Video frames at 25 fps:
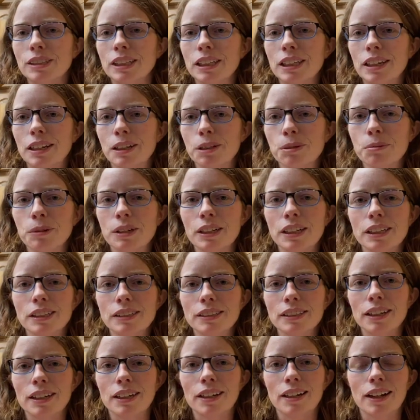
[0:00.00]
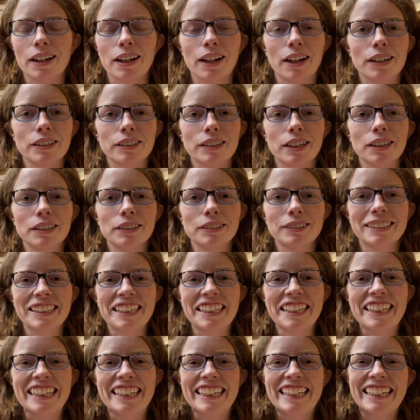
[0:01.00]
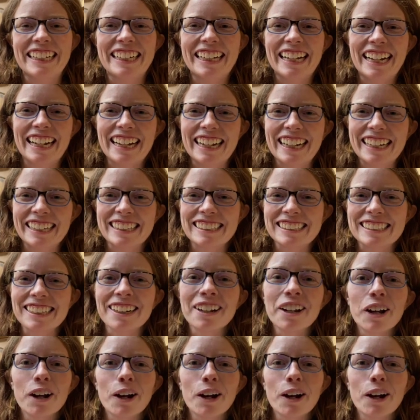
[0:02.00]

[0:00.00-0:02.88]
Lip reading: It is what it is, and I got it done. And